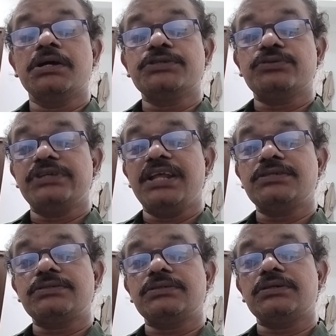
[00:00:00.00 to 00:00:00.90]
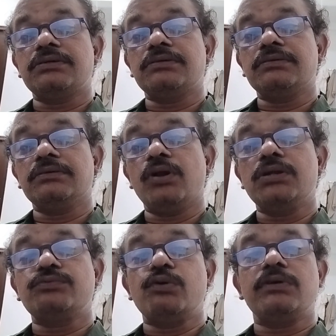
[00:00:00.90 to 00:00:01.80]
So there is a
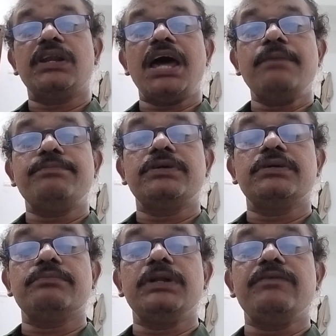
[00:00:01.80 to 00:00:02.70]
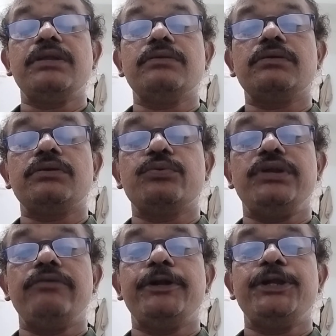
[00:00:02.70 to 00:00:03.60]
lot of overlap between 2
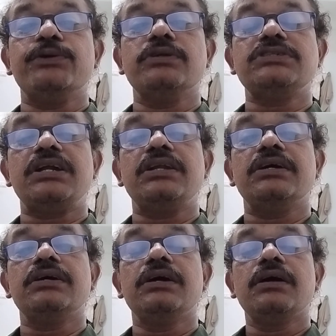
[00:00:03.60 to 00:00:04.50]
individuals, and